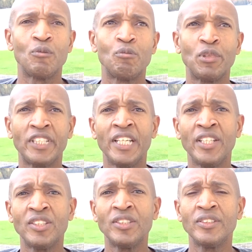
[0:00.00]

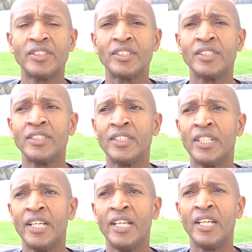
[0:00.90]
potatoes
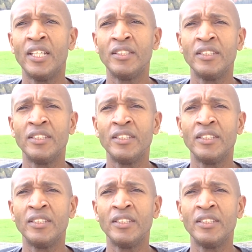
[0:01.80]
and